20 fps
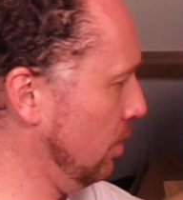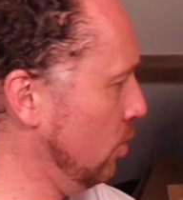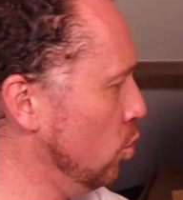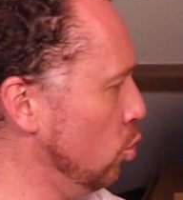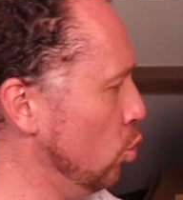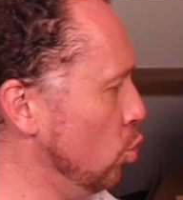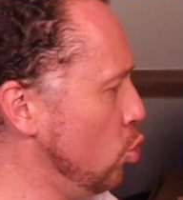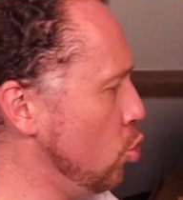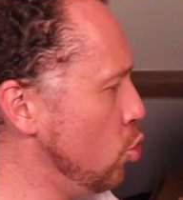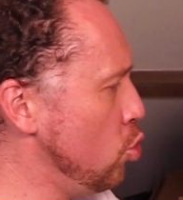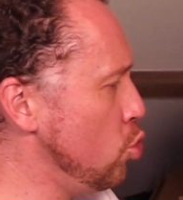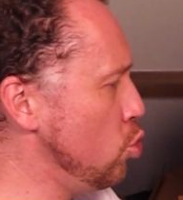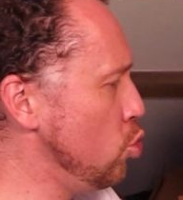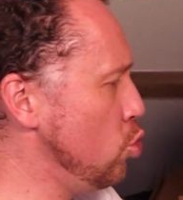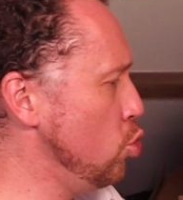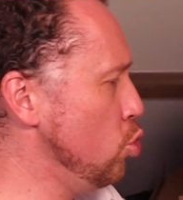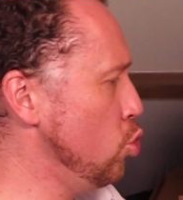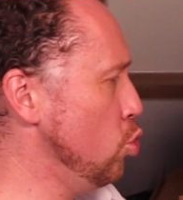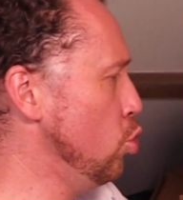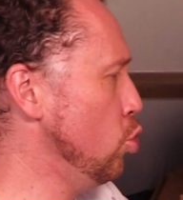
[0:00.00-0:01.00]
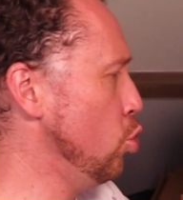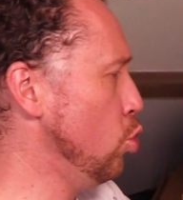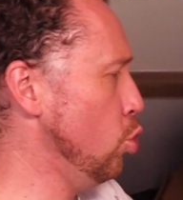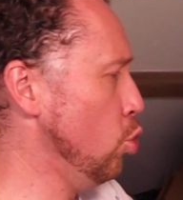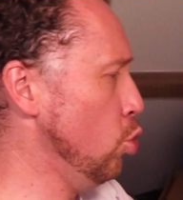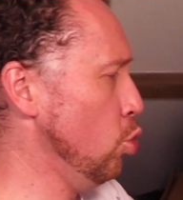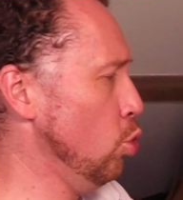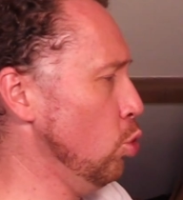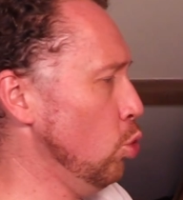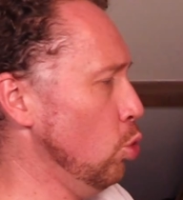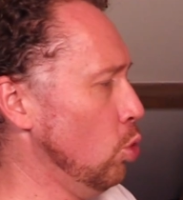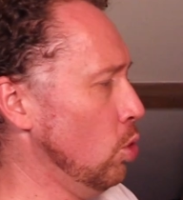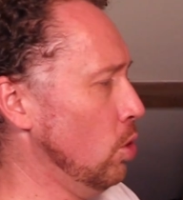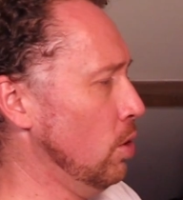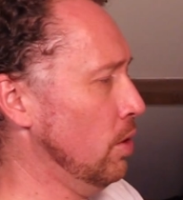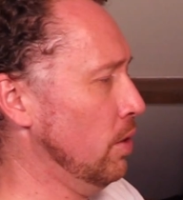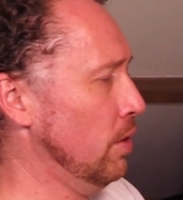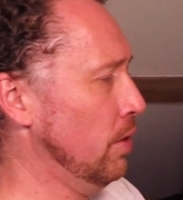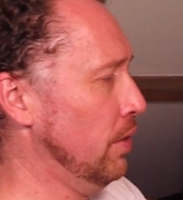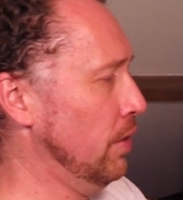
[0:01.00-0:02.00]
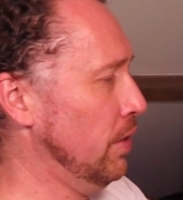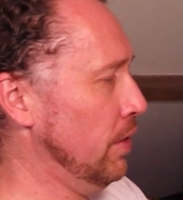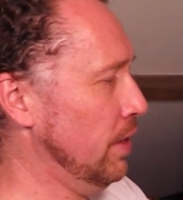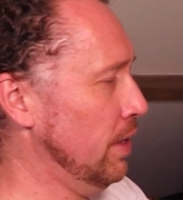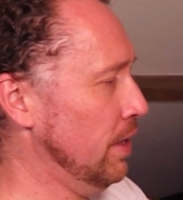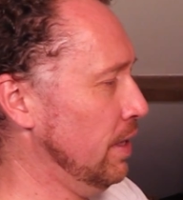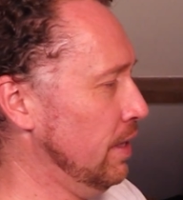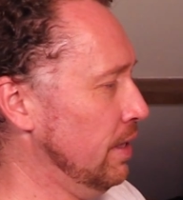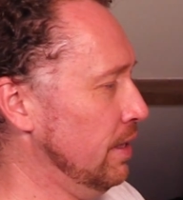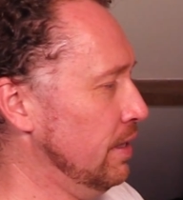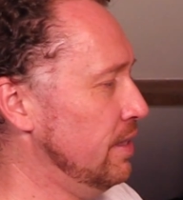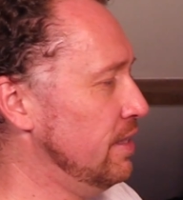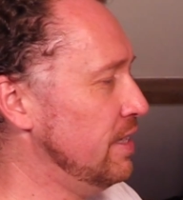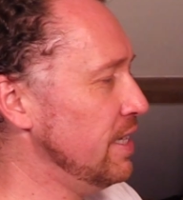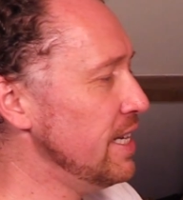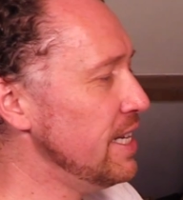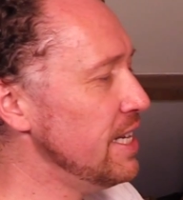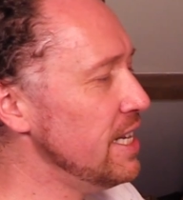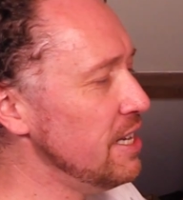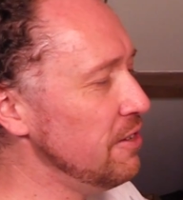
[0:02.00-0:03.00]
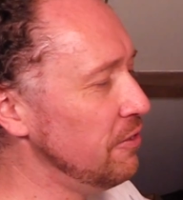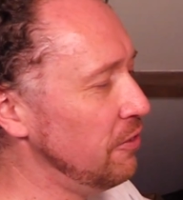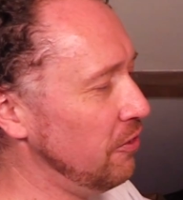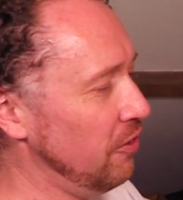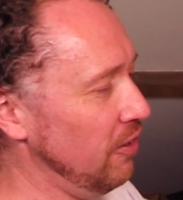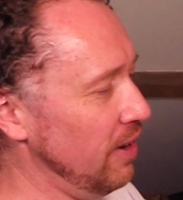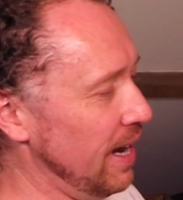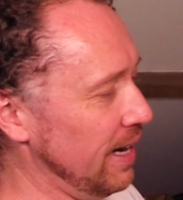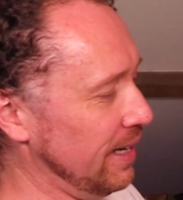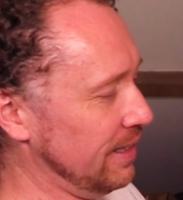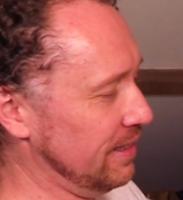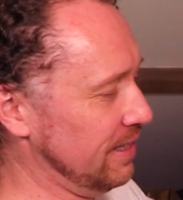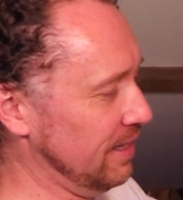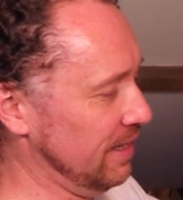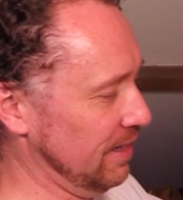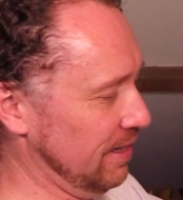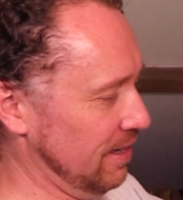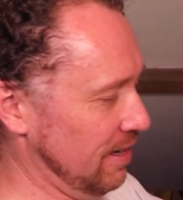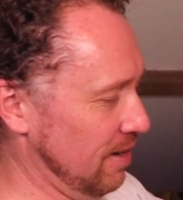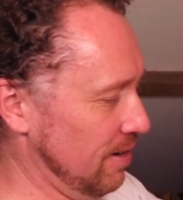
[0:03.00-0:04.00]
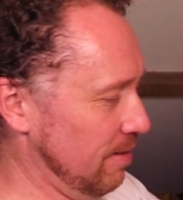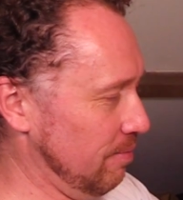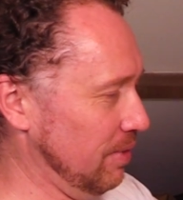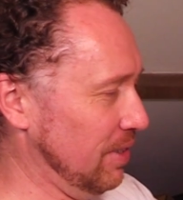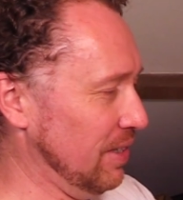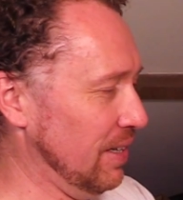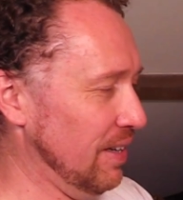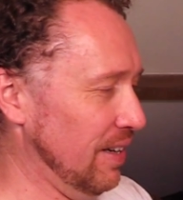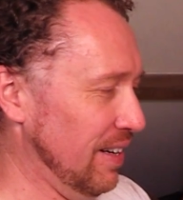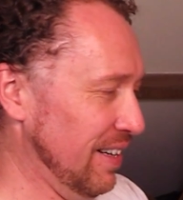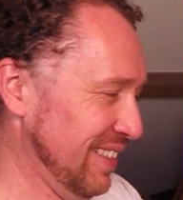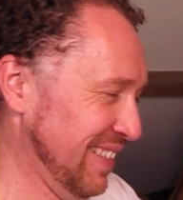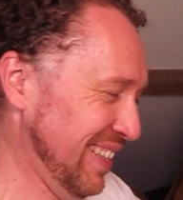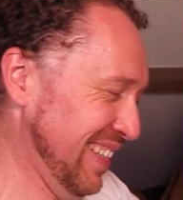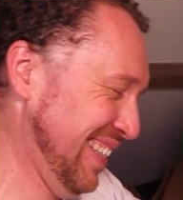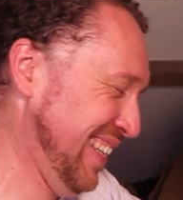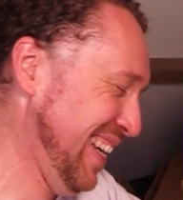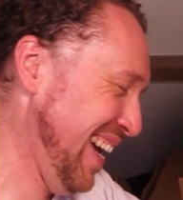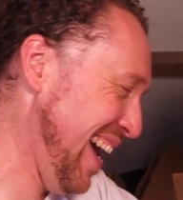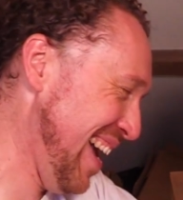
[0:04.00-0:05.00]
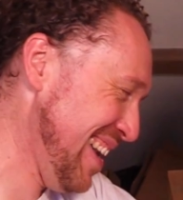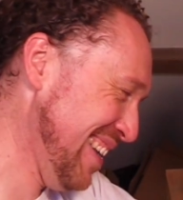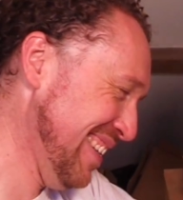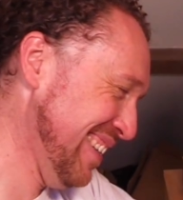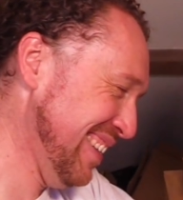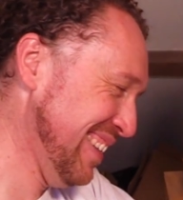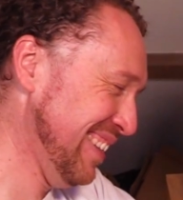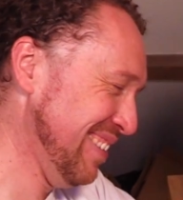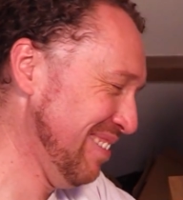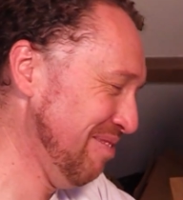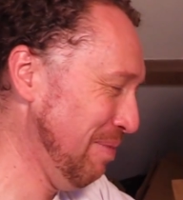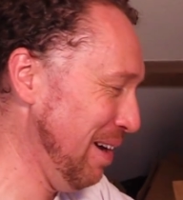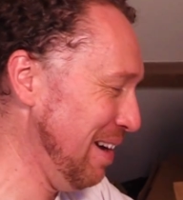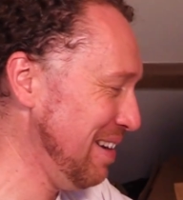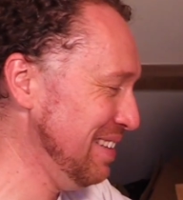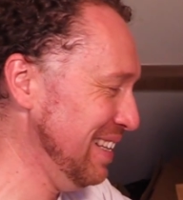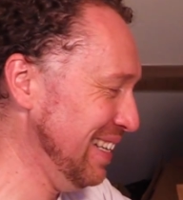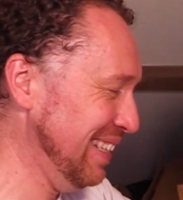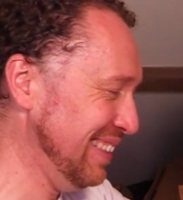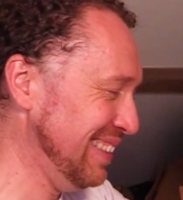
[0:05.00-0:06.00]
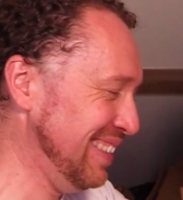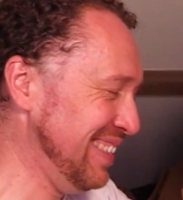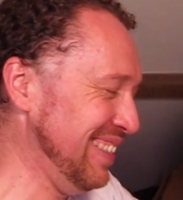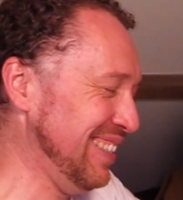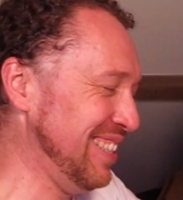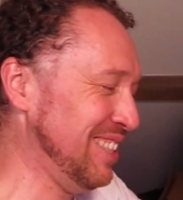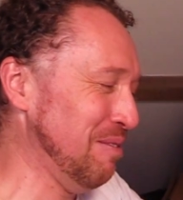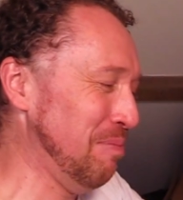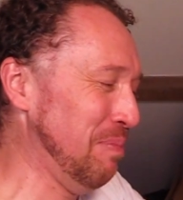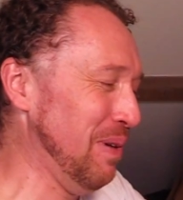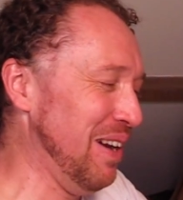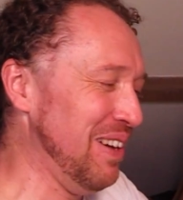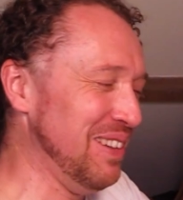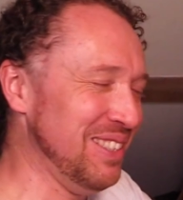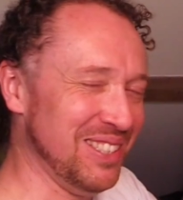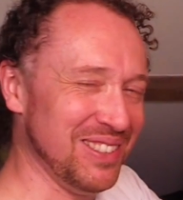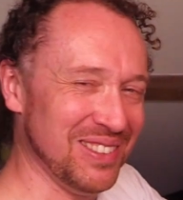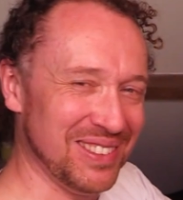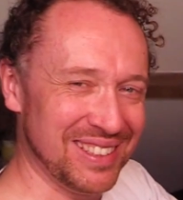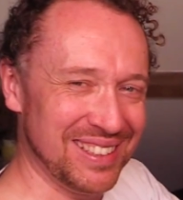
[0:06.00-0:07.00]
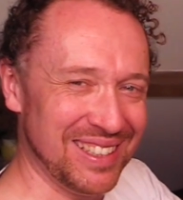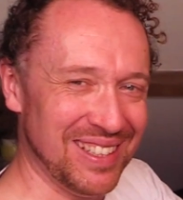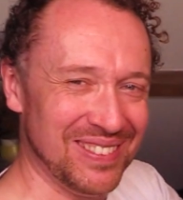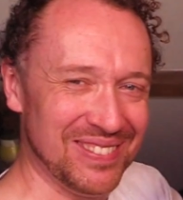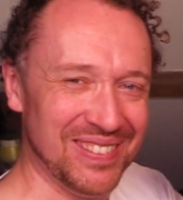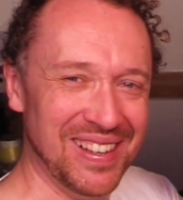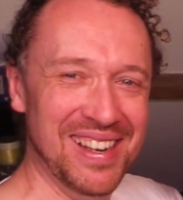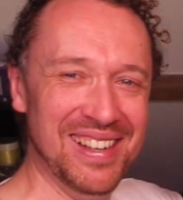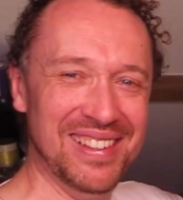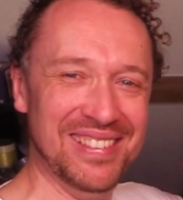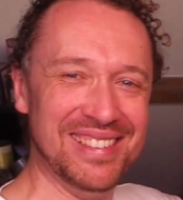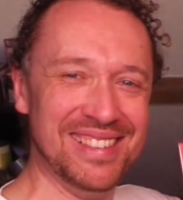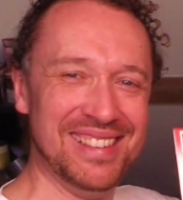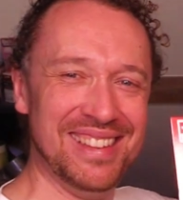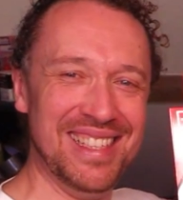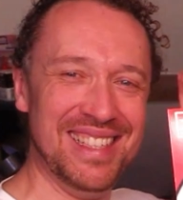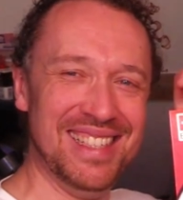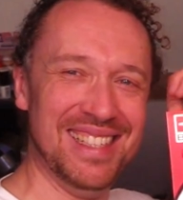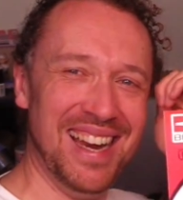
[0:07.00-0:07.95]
Ooh. Deflector arm guard. Again, Boning, you surpass yourself with these